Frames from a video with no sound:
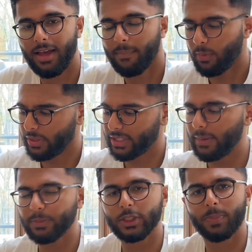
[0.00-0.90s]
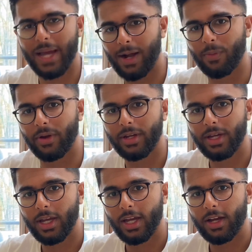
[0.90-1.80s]
But when it comes to power,
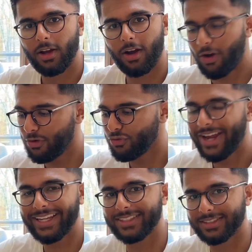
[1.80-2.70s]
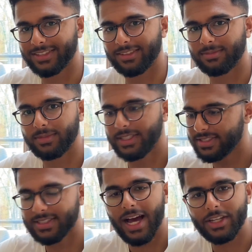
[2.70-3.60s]
our ranking system is
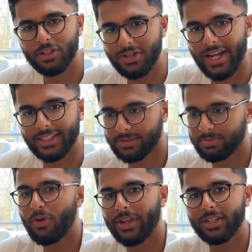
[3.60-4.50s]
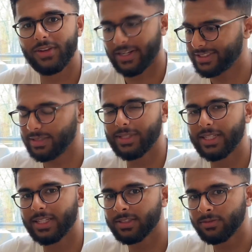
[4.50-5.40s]
not direct. It's more indirect. It's something that
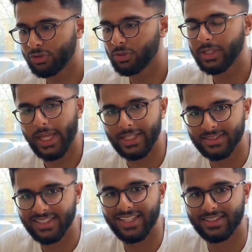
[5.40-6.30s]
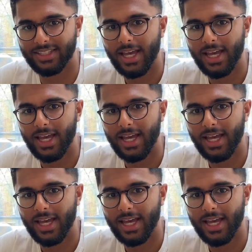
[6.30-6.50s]
doesn't truly exist